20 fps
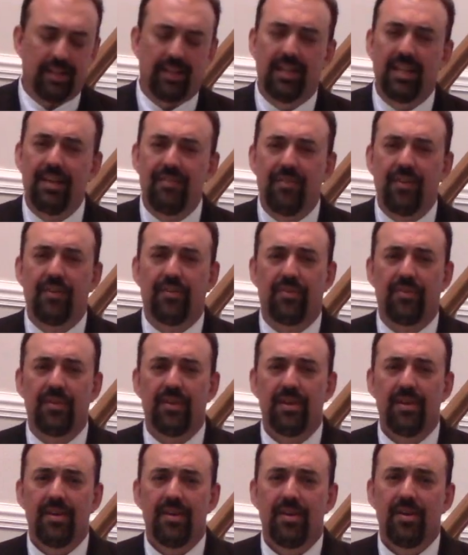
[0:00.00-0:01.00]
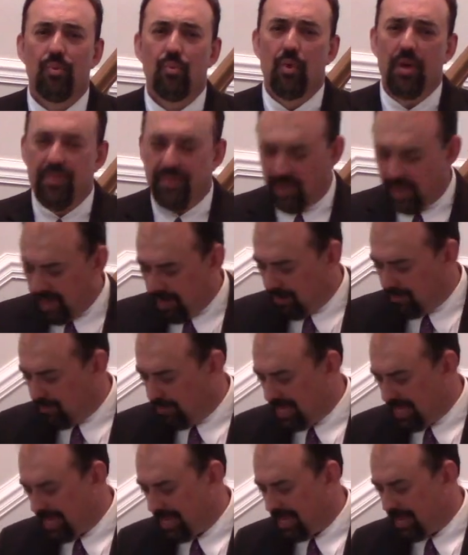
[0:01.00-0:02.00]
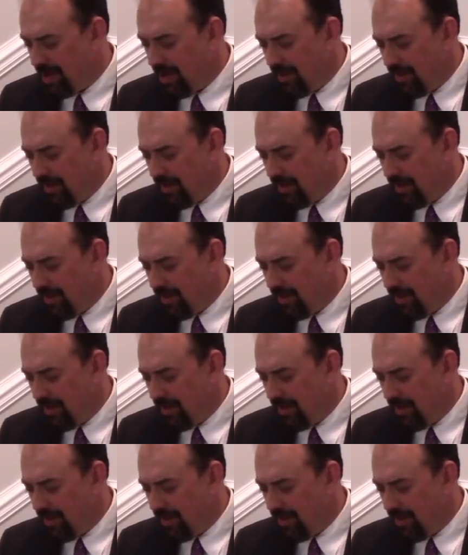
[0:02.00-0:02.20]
liveth within me.